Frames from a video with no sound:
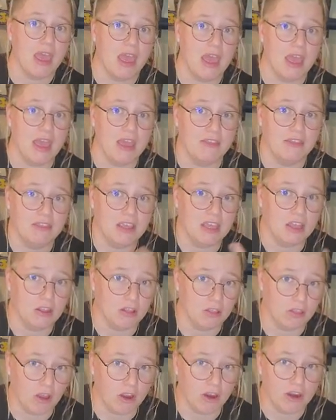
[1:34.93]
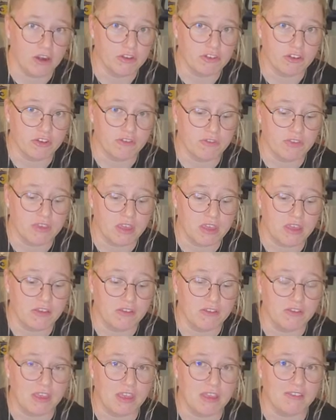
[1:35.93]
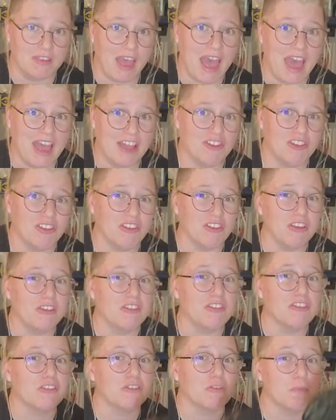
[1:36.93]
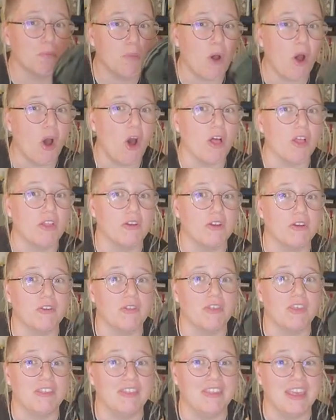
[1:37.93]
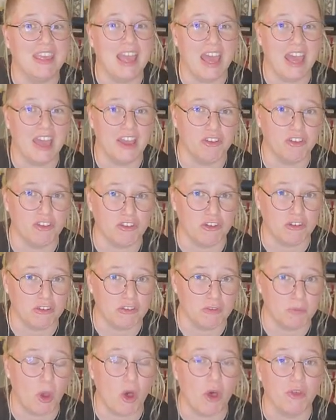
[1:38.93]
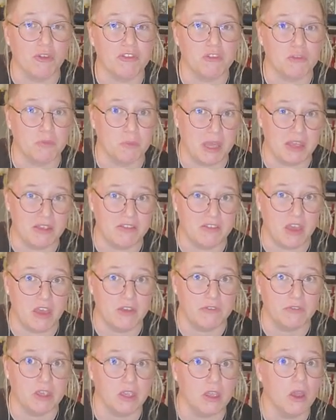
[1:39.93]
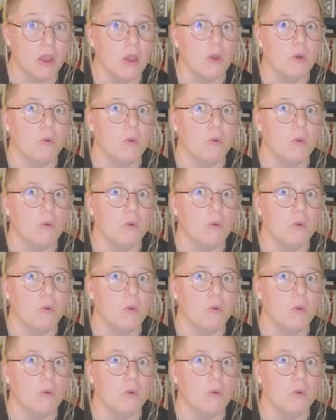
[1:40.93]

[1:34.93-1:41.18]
and the large of these is actually smaller than the extra small Spes Heavy,